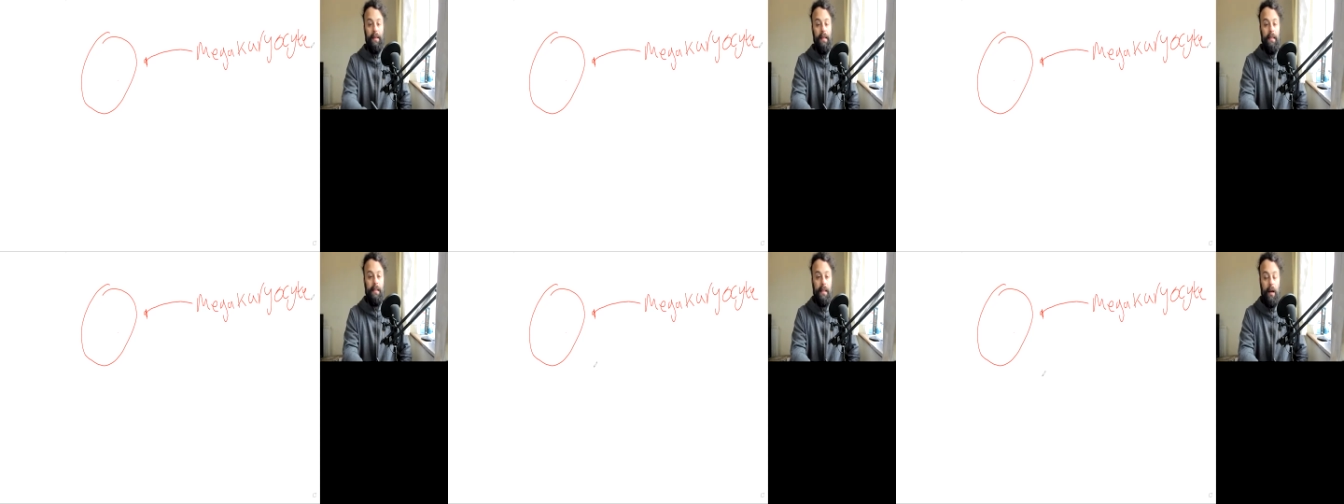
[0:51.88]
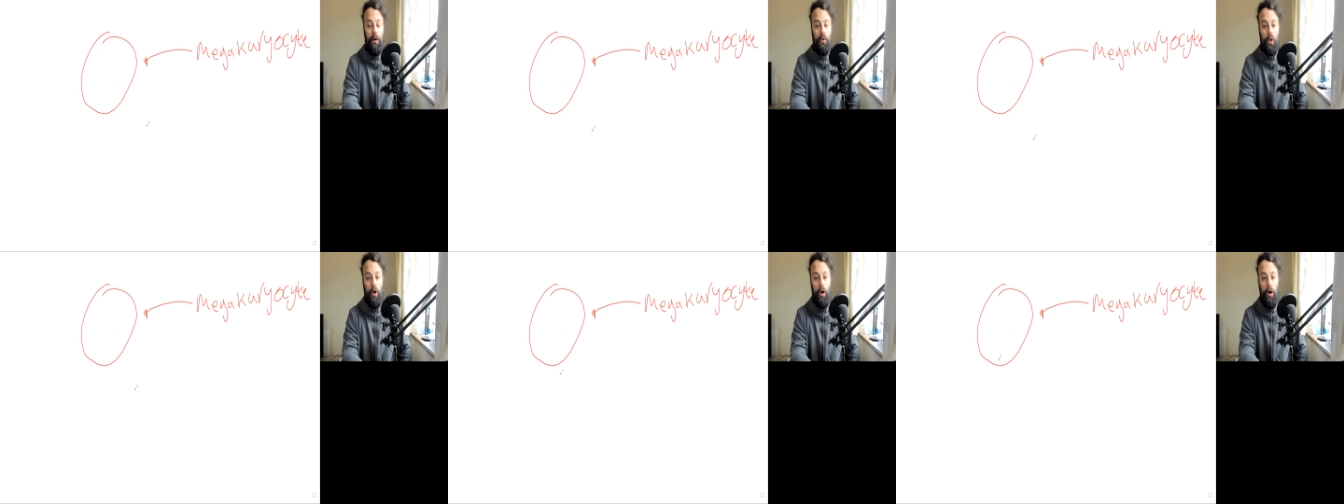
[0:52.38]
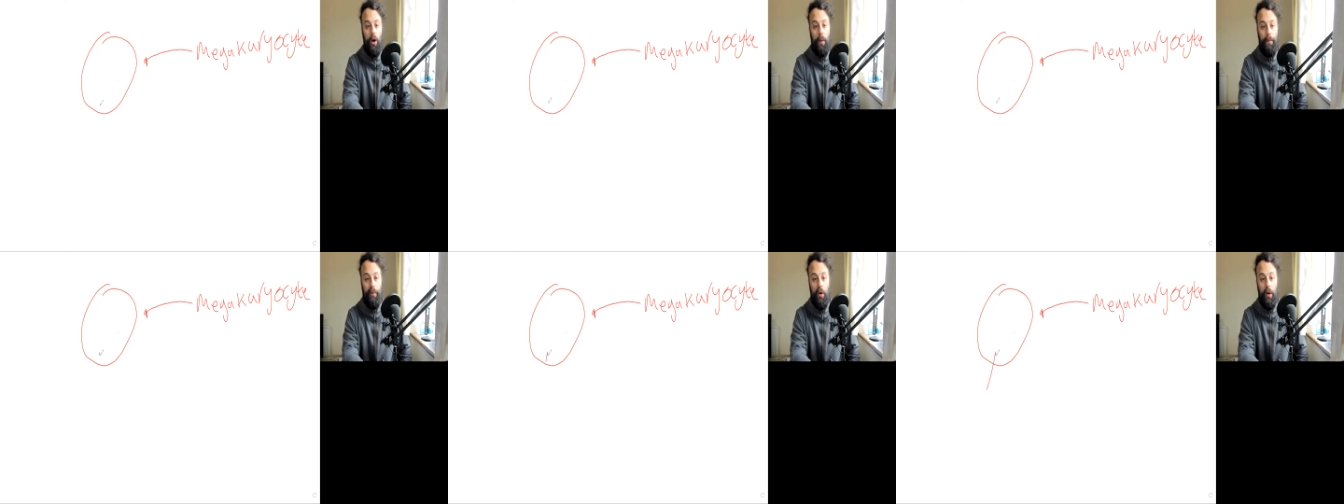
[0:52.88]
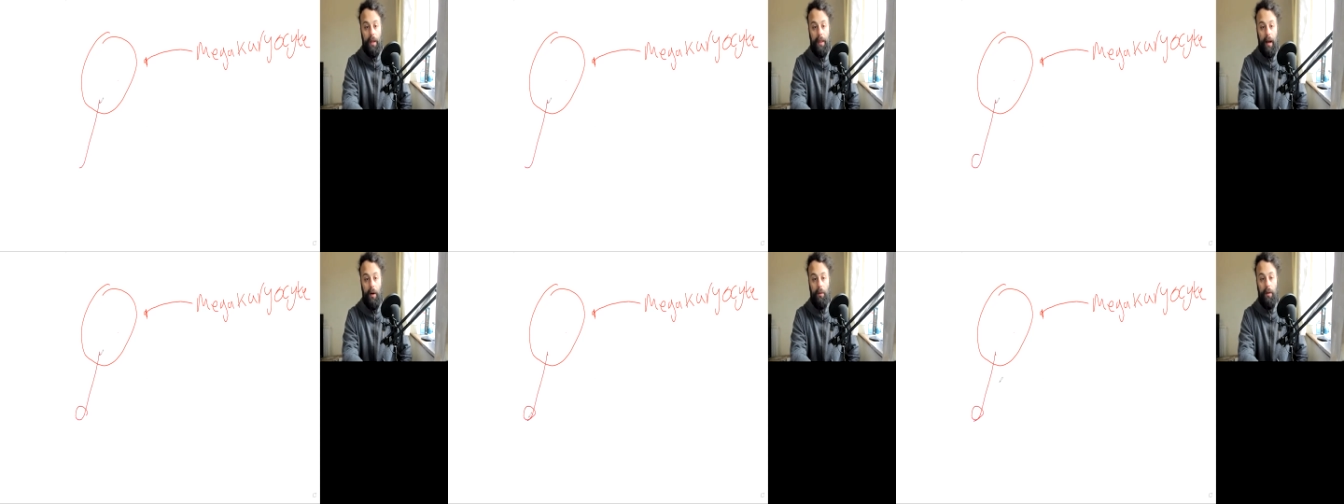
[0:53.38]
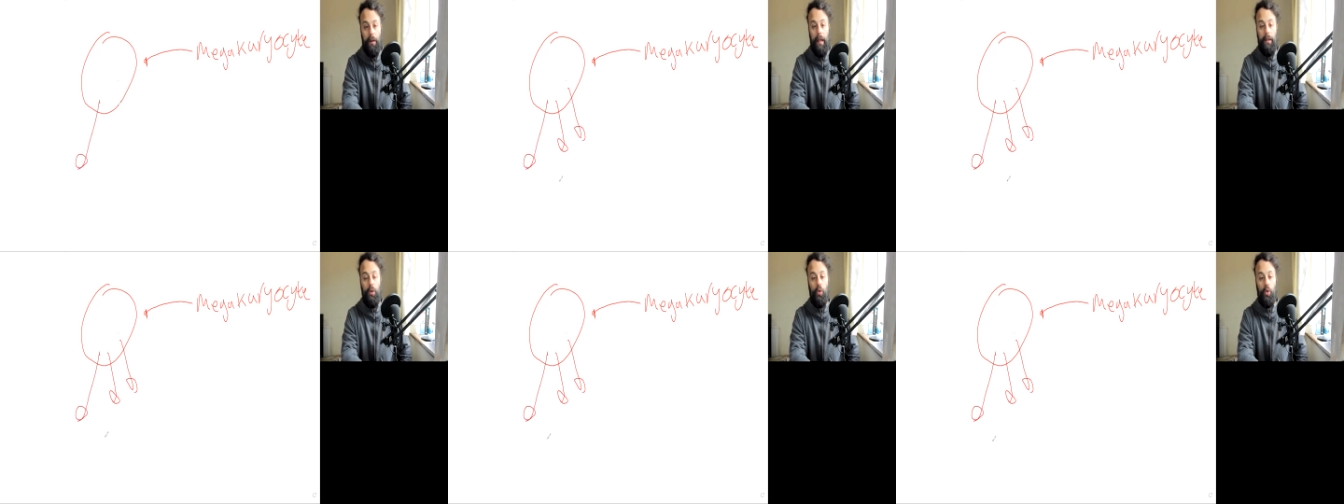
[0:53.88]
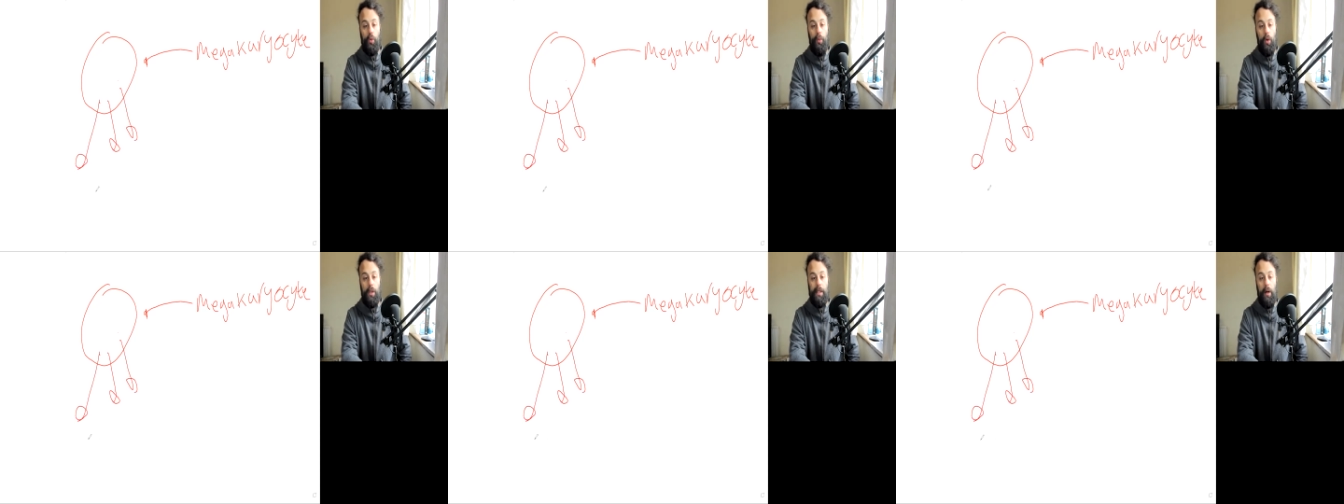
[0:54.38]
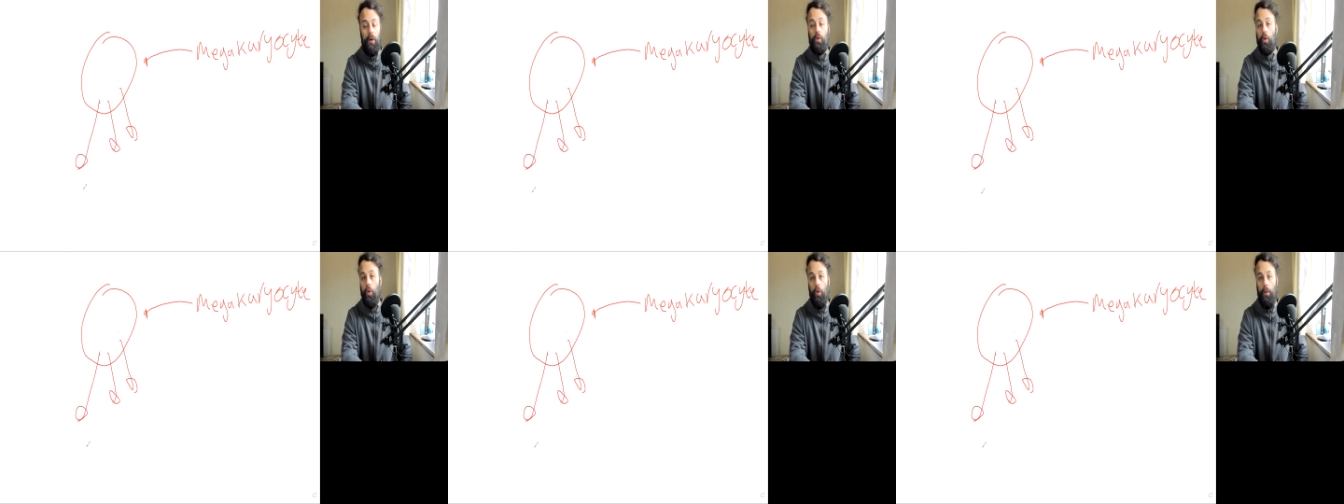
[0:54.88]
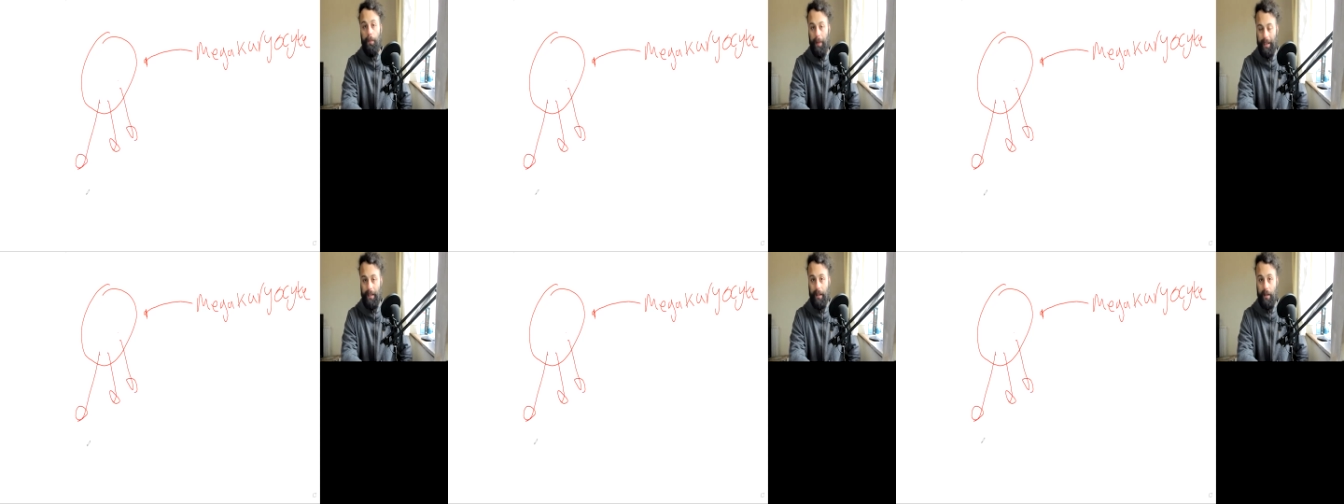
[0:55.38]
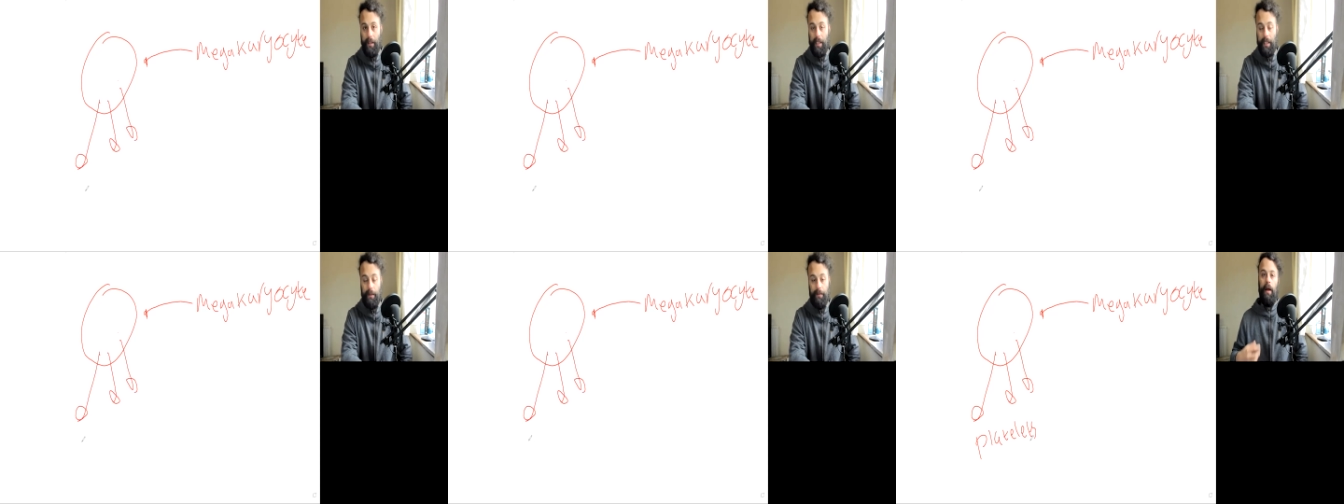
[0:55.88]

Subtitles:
And these cells are broken down into smaller cells called platelets.